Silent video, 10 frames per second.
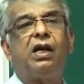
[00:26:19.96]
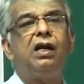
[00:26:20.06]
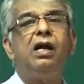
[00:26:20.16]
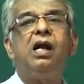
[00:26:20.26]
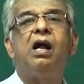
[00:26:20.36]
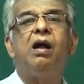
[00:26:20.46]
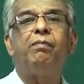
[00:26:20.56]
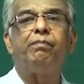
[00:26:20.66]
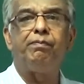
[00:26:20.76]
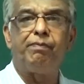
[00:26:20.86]
and
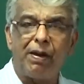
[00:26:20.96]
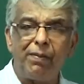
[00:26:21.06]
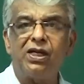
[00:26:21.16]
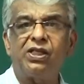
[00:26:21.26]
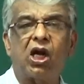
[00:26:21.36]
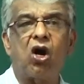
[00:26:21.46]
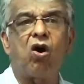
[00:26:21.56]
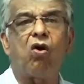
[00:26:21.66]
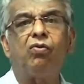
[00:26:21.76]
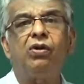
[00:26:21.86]
payments
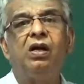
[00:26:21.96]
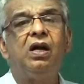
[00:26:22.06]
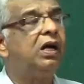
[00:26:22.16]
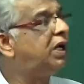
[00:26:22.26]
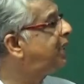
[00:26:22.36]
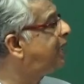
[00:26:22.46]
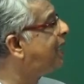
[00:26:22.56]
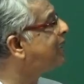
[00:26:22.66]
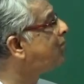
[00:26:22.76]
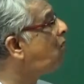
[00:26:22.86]
account
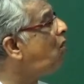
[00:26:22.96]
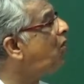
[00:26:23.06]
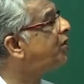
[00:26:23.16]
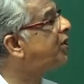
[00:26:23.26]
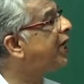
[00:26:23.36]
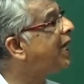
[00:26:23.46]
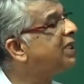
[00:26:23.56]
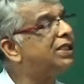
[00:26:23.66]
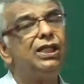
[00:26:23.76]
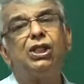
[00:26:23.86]
does not
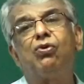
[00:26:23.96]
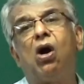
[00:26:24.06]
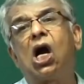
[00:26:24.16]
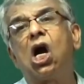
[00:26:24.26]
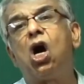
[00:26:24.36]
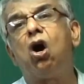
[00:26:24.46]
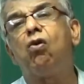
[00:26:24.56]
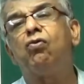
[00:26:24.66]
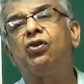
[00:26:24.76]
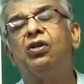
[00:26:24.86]
take into
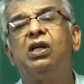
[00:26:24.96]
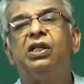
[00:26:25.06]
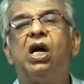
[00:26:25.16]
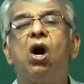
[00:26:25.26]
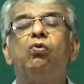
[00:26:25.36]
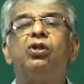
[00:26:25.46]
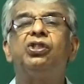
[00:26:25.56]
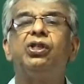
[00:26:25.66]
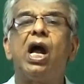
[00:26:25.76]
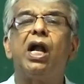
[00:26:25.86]
account the
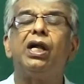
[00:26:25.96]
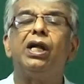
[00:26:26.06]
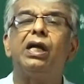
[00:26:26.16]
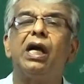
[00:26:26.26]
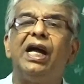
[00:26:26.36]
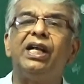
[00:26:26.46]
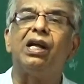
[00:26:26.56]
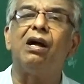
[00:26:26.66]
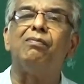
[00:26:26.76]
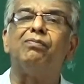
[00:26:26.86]
outstanding
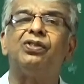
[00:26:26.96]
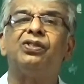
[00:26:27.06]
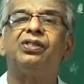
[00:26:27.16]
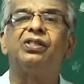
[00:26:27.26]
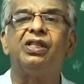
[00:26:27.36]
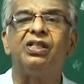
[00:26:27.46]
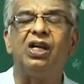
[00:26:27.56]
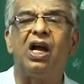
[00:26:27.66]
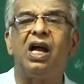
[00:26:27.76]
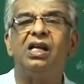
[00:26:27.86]
items such
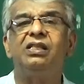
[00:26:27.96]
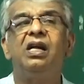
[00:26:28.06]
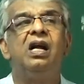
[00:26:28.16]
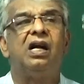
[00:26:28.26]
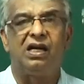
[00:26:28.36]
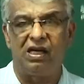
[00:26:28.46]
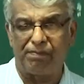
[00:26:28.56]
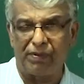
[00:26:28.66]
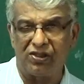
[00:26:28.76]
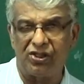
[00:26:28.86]
as
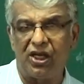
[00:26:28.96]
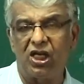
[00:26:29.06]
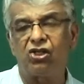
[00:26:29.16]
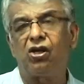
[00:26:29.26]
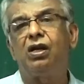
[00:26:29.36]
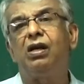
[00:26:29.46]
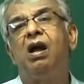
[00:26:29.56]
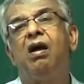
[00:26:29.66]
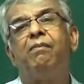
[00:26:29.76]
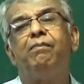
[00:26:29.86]
depreciation,
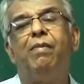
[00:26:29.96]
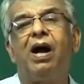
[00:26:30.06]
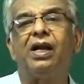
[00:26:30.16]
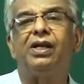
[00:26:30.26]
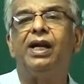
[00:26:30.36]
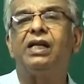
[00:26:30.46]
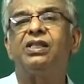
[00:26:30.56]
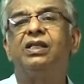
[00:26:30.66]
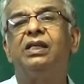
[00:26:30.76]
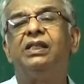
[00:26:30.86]
bad
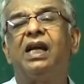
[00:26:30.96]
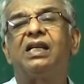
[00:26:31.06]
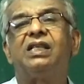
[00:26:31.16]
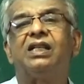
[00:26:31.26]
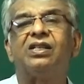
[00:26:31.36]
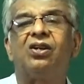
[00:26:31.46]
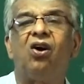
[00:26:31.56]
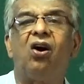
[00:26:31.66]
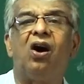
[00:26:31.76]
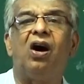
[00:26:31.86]
debts,
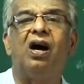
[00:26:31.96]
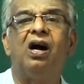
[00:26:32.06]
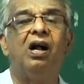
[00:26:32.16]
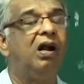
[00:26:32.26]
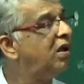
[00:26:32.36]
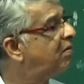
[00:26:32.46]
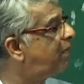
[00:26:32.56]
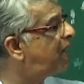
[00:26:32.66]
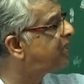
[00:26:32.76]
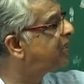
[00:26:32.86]
etc.
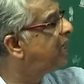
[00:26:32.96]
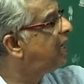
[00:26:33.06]
But